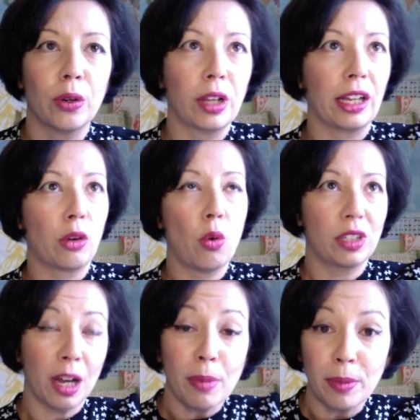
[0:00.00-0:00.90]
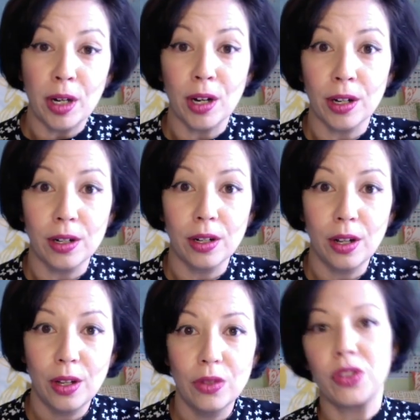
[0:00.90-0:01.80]
or like holding up a mirror.
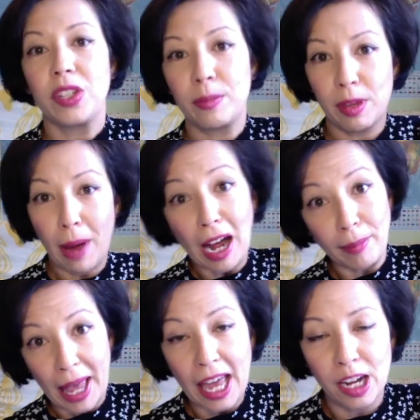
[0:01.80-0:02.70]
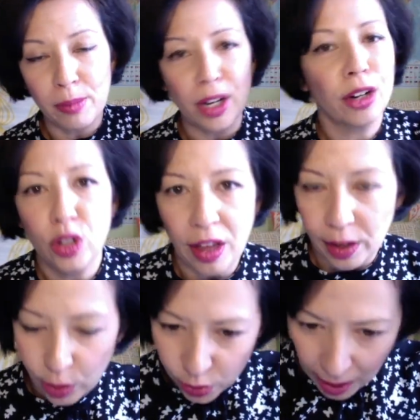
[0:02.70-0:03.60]
see with the back of my head in a mirror. You know how
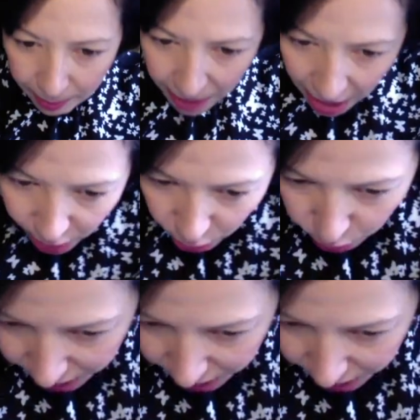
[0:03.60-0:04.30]
that goes, right? So you